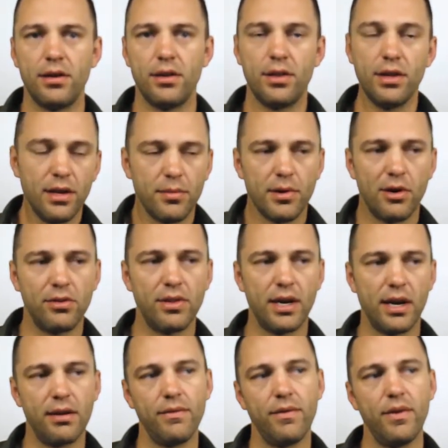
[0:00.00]
Think about
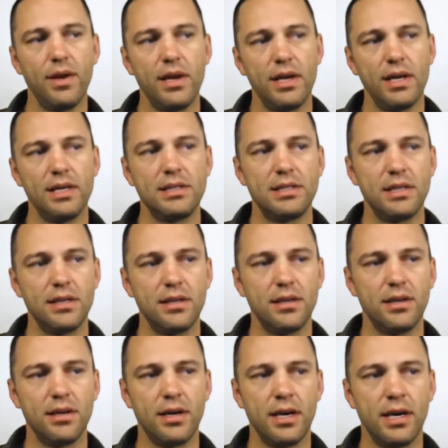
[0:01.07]
that. Is it
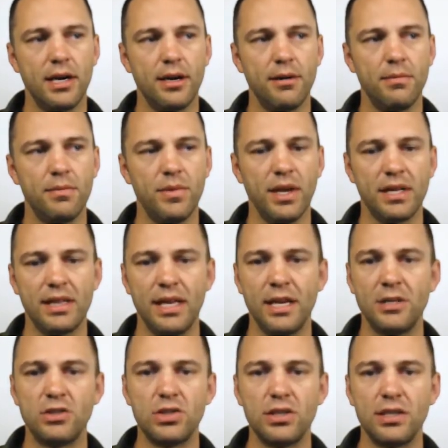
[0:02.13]
like the
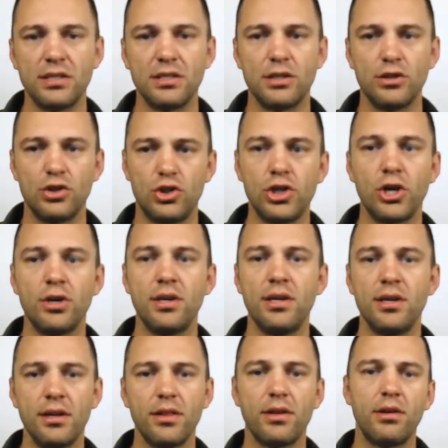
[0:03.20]
engine isn't
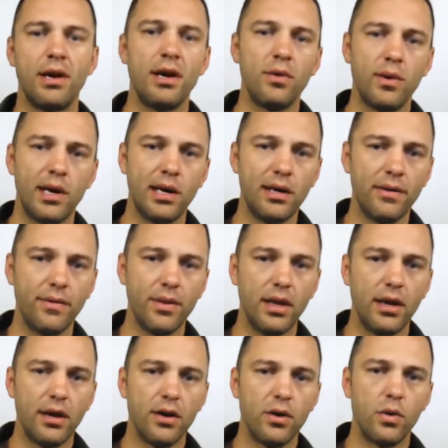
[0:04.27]
churning the right way,
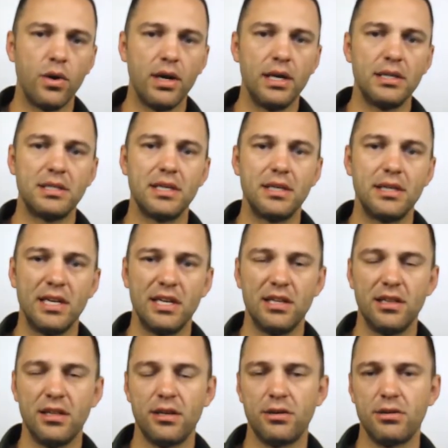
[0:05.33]
or is it they
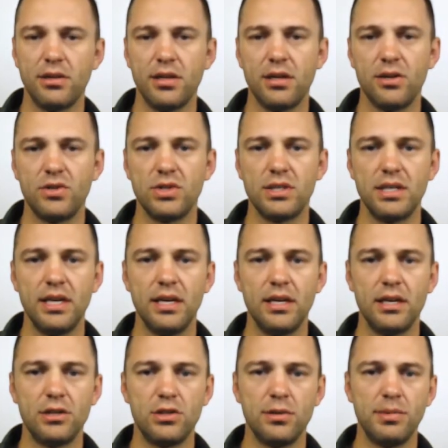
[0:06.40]
literally are just
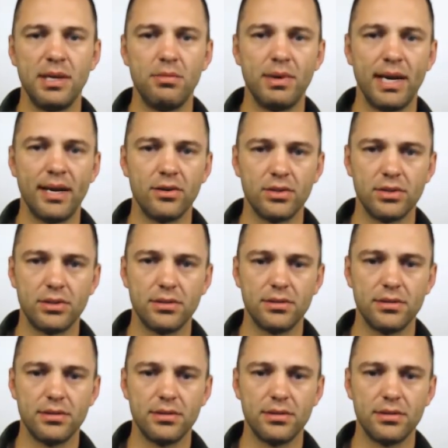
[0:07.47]
eating too many bagels?